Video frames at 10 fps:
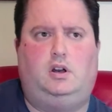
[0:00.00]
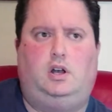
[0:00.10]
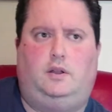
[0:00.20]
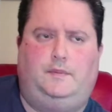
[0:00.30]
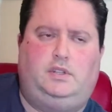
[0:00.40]

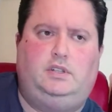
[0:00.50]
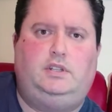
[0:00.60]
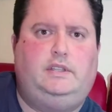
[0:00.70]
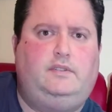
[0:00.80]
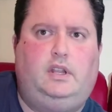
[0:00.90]
I'm going to
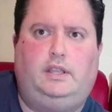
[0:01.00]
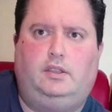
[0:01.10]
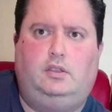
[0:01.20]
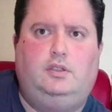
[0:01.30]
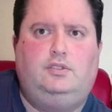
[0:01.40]
leave a
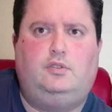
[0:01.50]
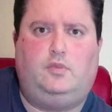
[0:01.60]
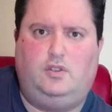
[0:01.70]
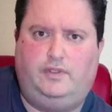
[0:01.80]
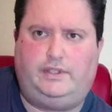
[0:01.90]
link to
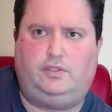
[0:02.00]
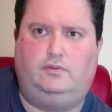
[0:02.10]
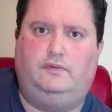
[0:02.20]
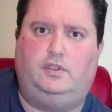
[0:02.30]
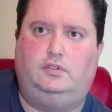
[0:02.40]
my written
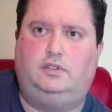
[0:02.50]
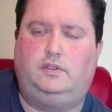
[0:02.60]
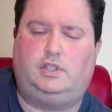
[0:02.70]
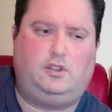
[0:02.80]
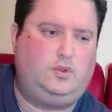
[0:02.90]
review
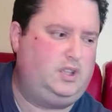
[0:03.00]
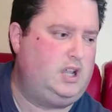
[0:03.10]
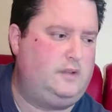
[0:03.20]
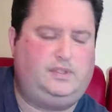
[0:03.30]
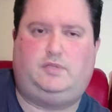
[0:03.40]
because I don't want to
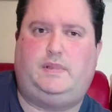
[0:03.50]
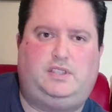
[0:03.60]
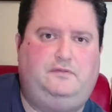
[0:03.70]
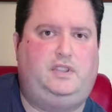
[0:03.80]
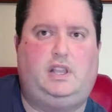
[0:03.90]
cover
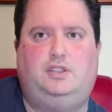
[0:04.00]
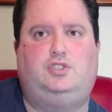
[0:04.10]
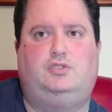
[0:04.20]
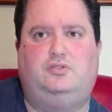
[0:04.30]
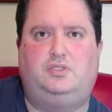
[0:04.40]

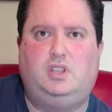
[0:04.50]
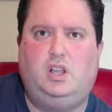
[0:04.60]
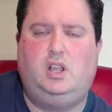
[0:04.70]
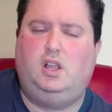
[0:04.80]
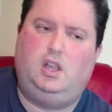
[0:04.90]
specifications
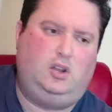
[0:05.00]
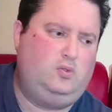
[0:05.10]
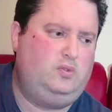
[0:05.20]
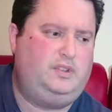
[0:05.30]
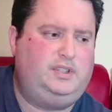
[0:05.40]
and
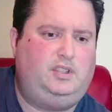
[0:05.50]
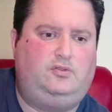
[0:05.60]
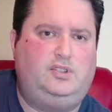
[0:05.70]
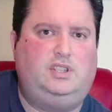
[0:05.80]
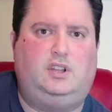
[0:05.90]
all the nitty
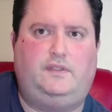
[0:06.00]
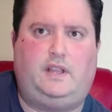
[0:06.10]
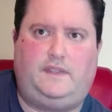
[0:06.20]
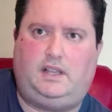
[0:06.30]
gritty like that.